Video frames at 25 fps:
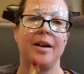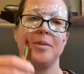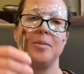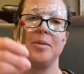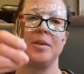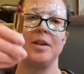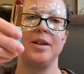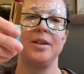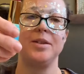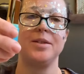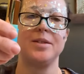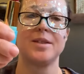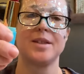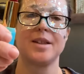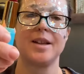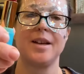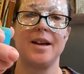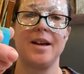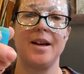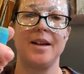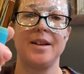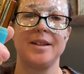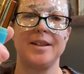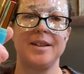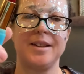I'm gonna use
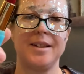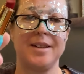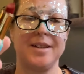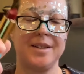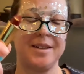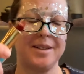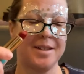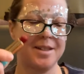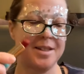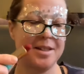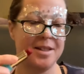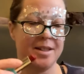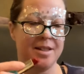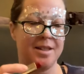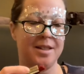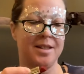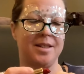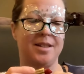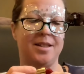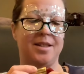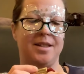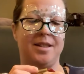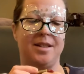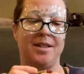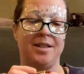that.
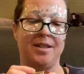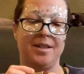Let's